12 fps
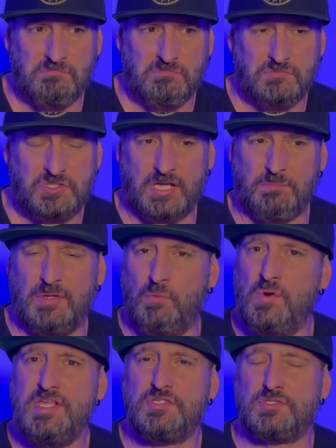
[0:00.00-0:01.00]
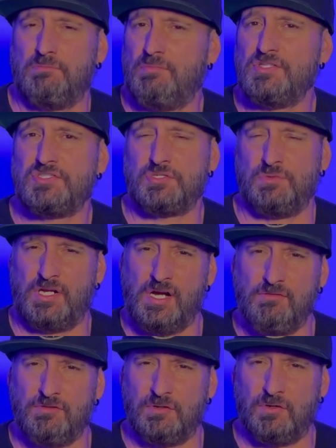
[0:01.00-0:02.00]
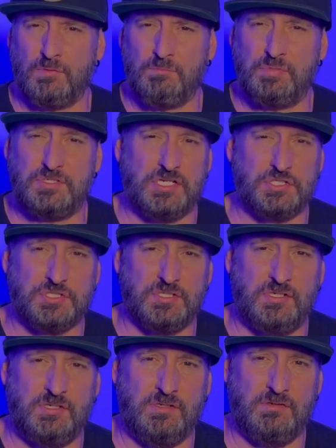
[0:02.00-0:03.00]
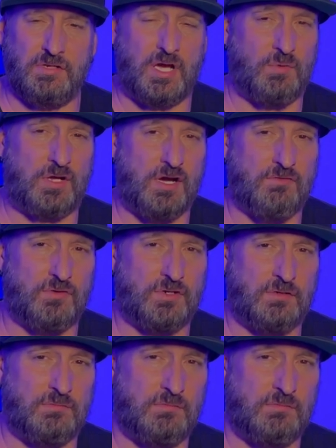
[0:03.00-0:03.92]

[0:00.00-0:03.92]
take me weeks or months to recover, or potentially not recover and